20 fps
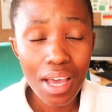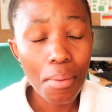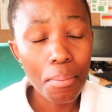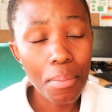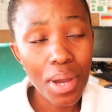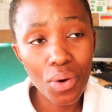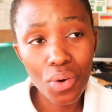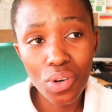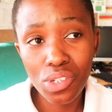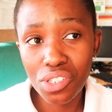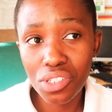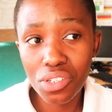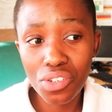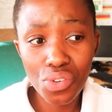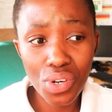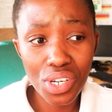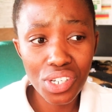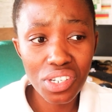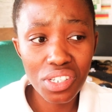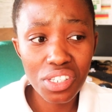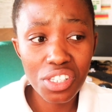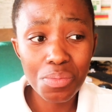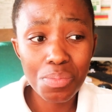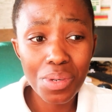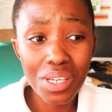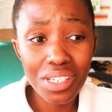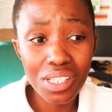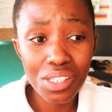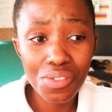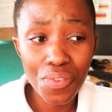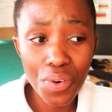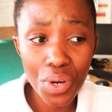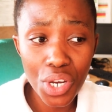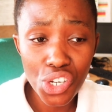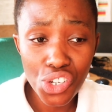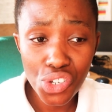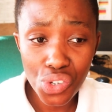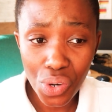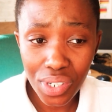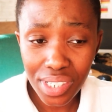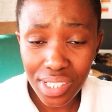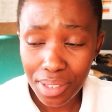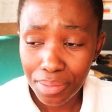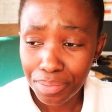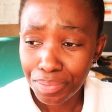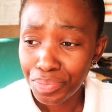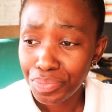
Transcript: My concentration span is very short.